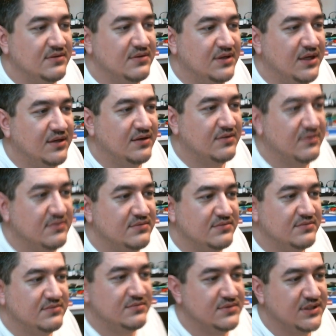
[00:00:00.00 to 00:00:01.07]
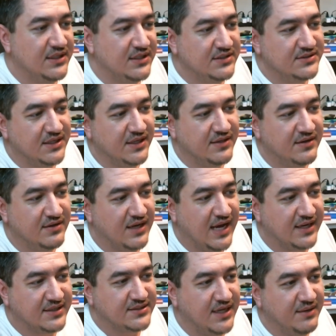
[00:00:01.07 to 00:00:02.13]
yeah. See, there's the other
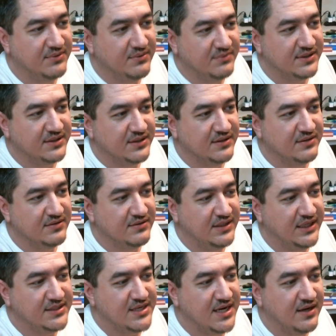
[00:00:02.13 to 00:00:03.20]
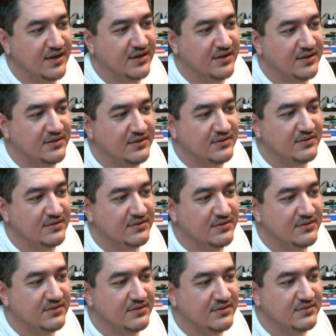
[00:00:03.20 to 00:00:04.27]
lac table with the E10 in it.
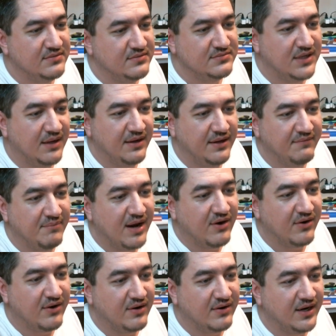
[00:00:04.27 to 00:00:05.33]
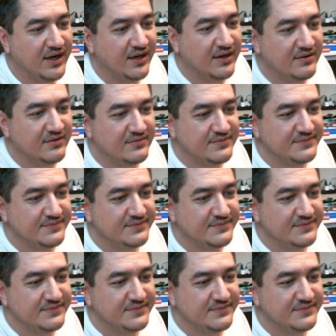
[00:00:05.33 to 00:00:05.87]
Not even powered on right now.